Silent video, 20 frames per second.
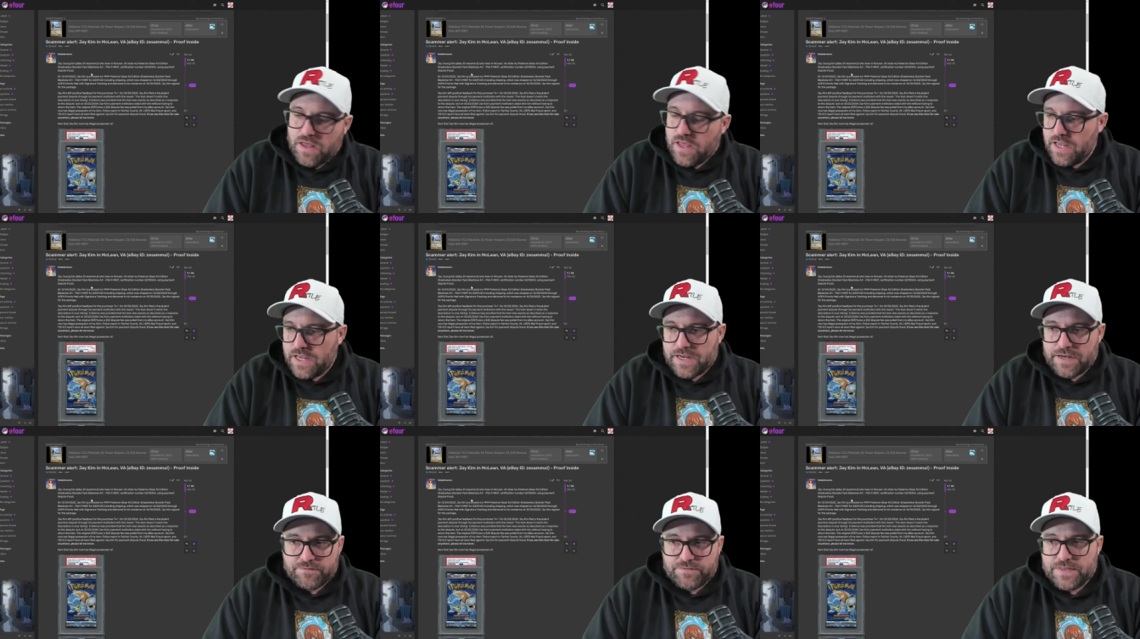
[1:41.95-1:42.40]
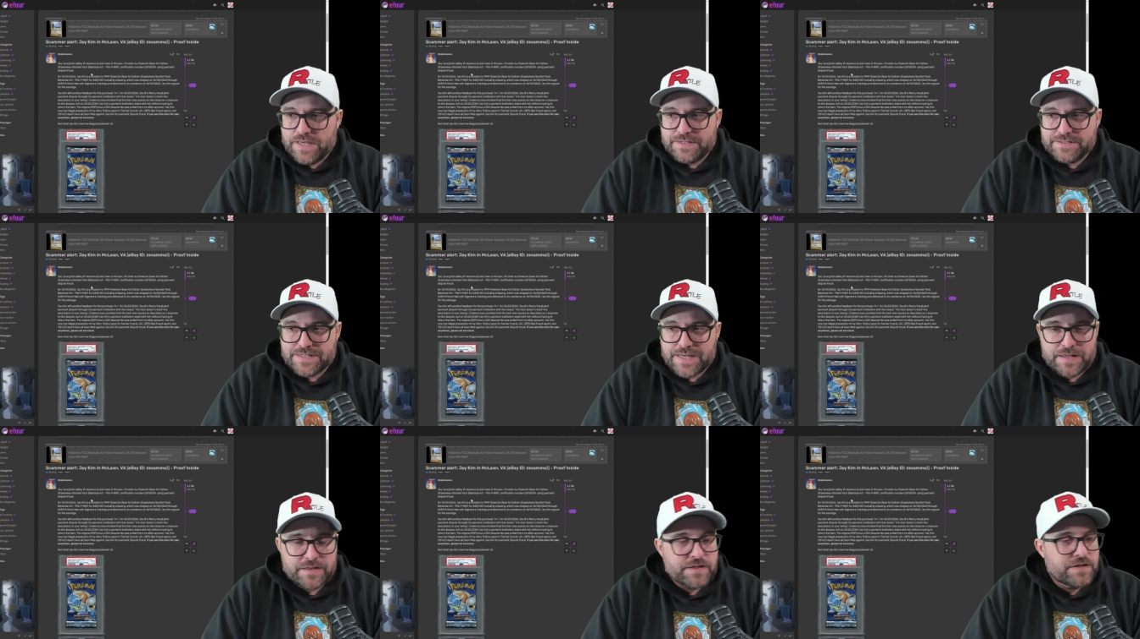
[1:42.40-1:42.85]
if they
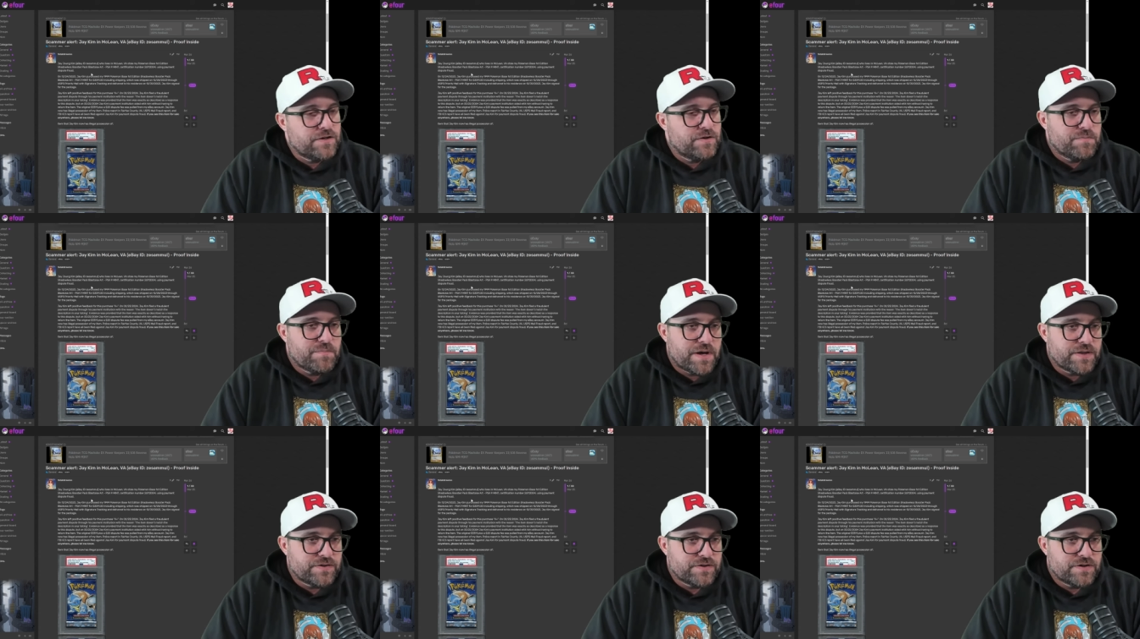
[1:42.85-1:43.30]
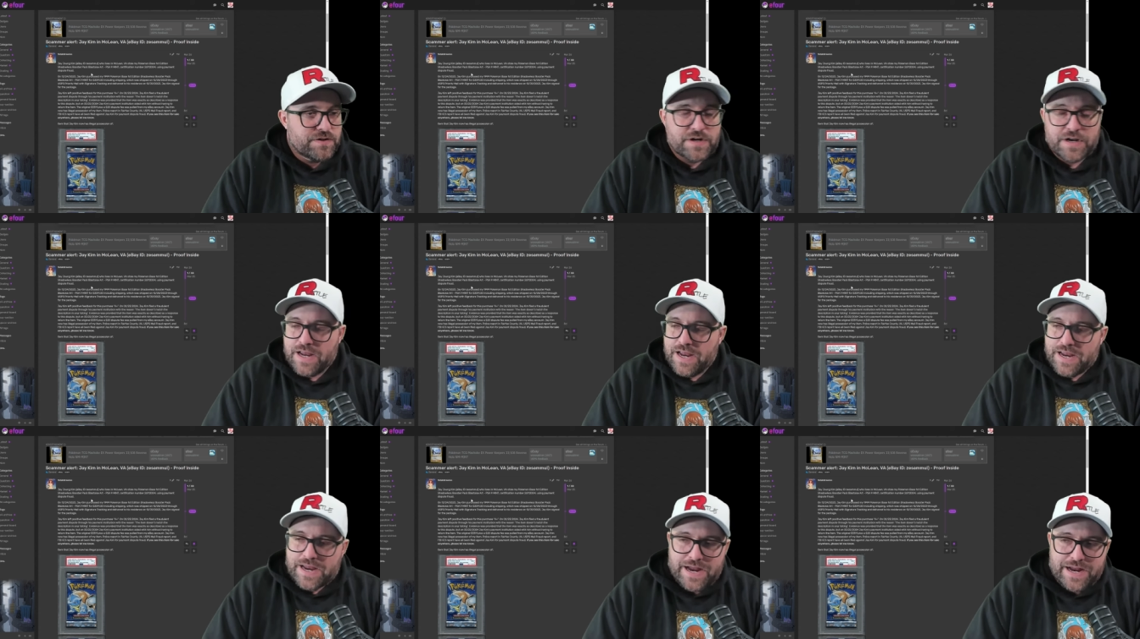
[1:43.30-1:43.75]
say that your mother
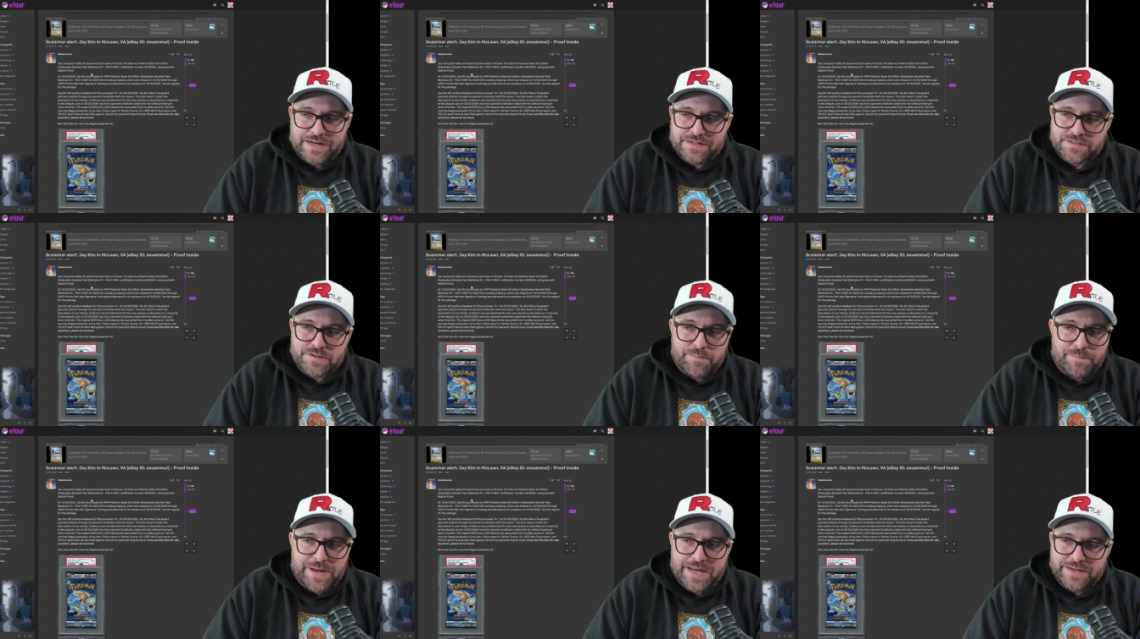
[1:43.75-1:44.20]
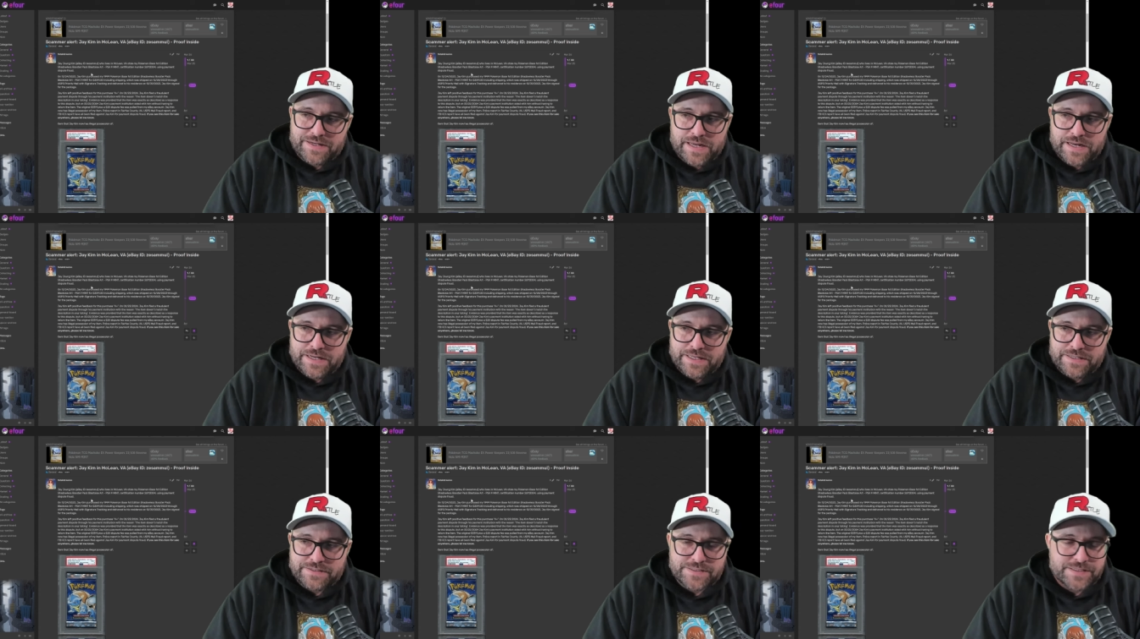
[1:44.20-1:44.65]
has big
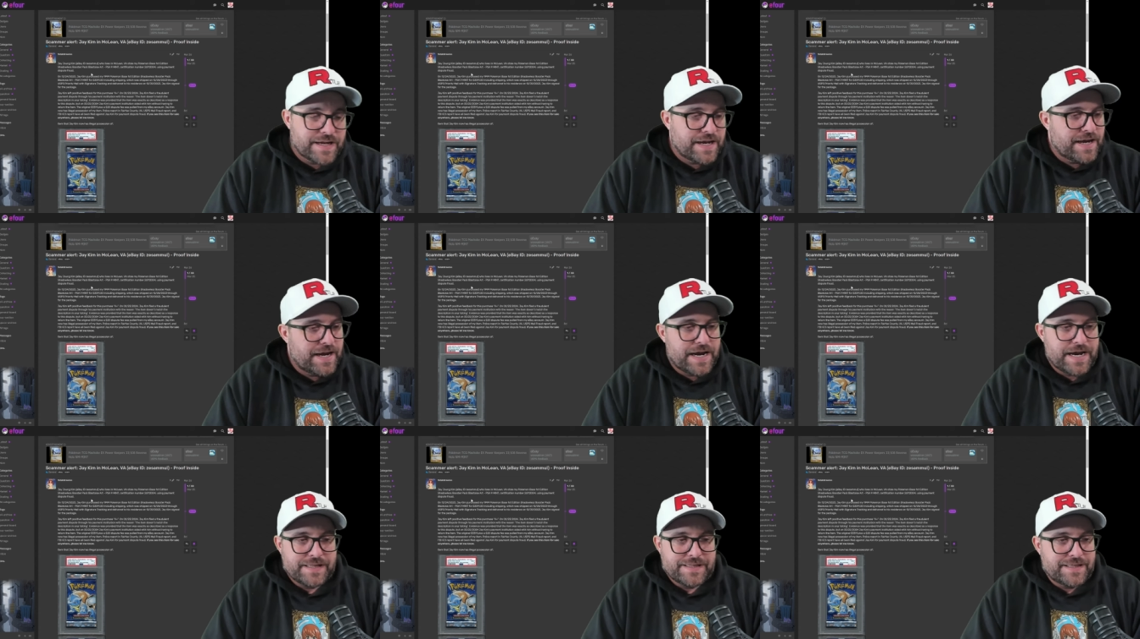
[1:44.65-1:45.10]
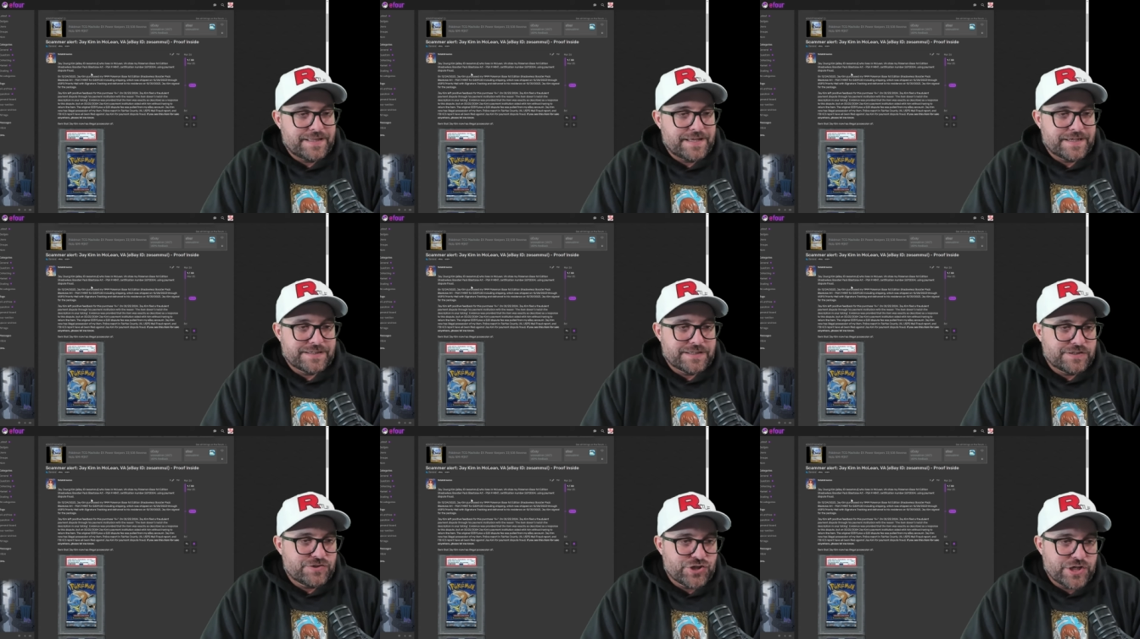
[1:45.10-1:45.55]
titties and they like
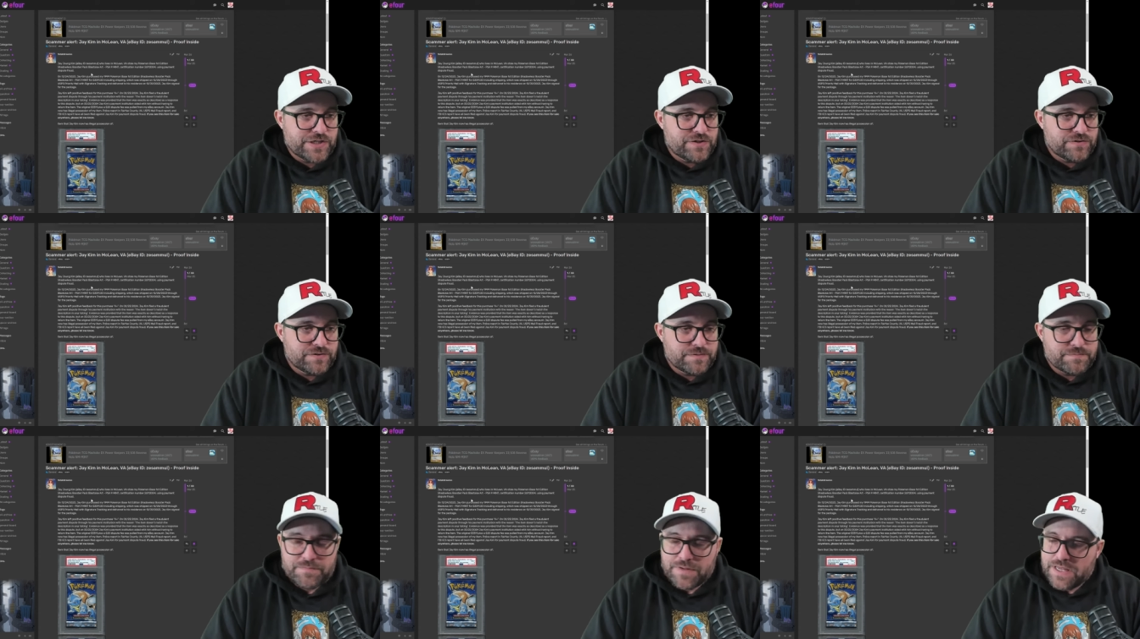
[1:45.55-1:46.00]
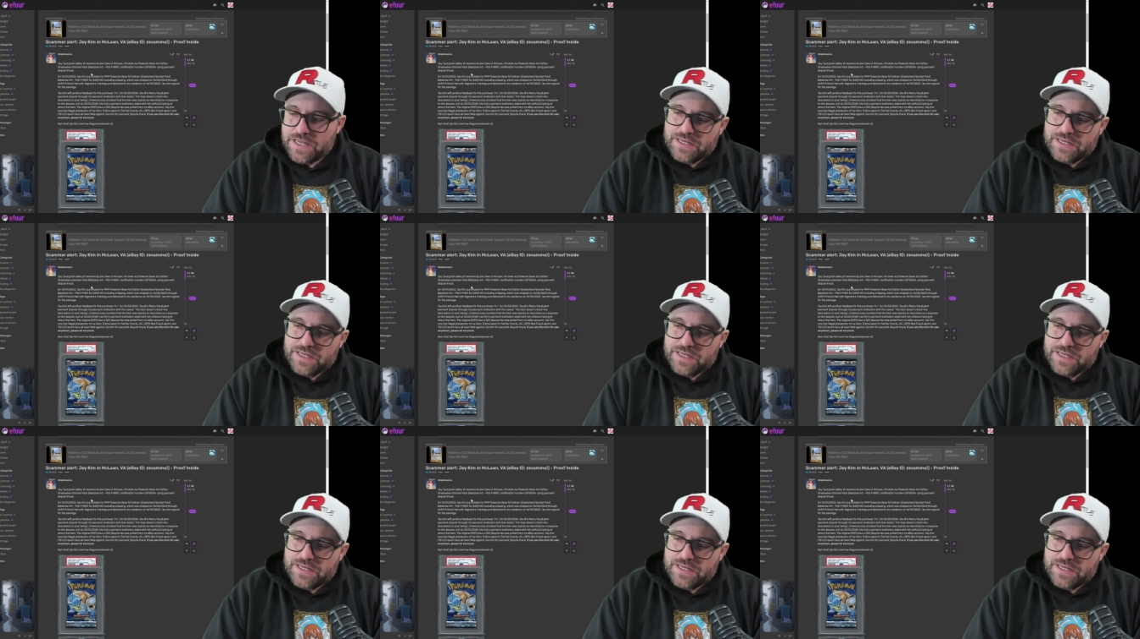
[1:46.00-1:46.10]
to jiggle them,